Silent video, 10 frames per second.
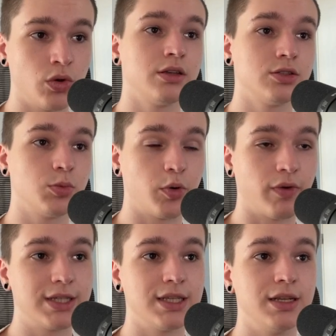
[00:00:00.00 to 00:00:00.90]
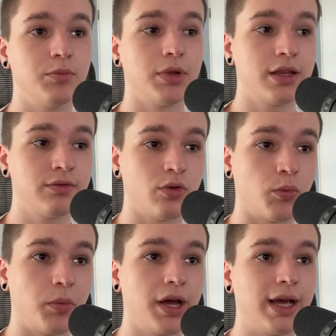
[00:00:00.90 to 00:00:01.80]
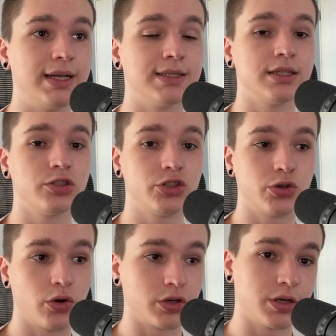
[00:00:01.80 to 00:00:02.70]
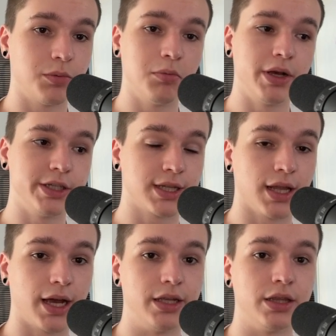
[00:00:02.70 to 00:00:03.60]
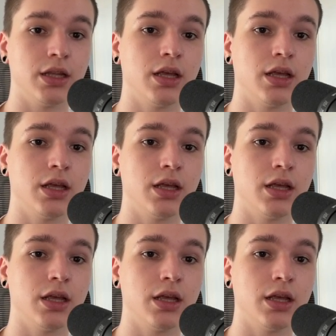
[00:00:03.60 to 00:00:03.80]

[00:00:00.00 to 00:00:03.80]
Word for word: Supervisely platform has strong baseline